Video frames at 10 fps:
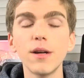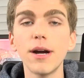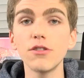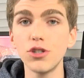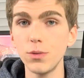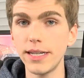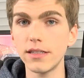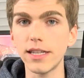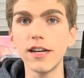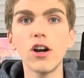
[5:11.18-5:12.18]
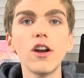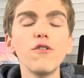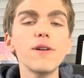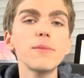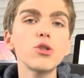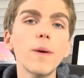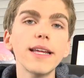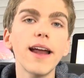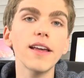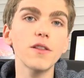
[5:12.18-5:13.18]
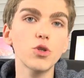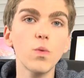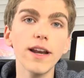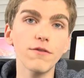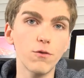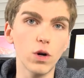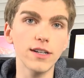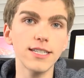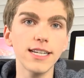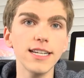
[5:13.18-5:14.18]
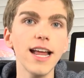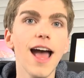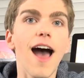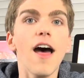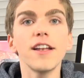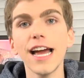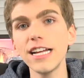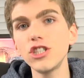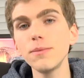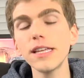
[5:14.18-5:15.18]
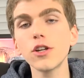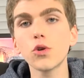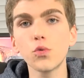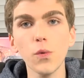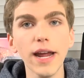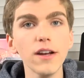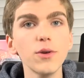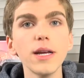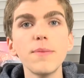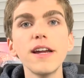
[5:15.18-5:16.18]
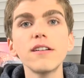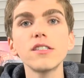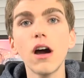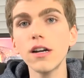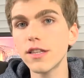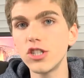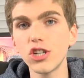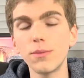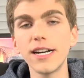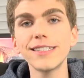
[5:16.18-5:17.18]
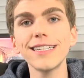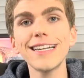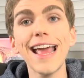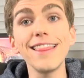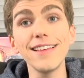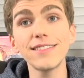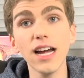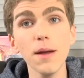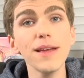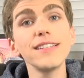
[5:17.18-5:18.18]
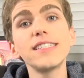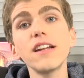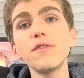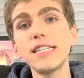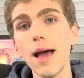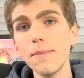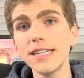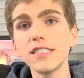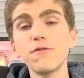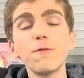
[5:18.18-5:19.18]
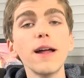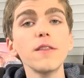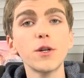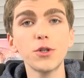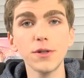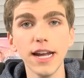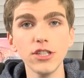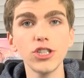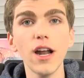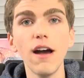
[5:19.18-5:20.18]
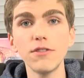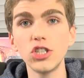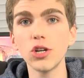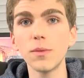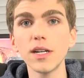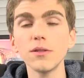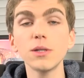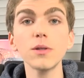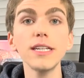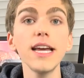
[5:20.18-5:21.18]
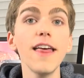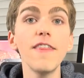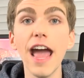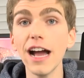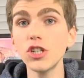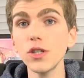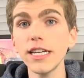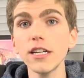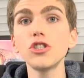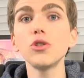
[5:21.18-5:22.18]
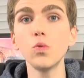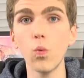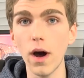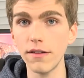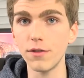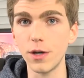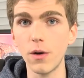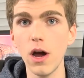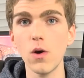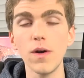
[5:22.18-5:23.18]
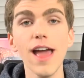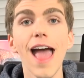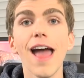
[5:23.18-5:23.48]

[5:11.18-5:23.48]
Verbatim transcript: And then about 2 weeks later, on November 29th, 2014, TaiG made their grand reappearance onto the jailbreak scene, and this time, instead of attempting to fund the creation of a jailbreak utility, they actually issued one of their own.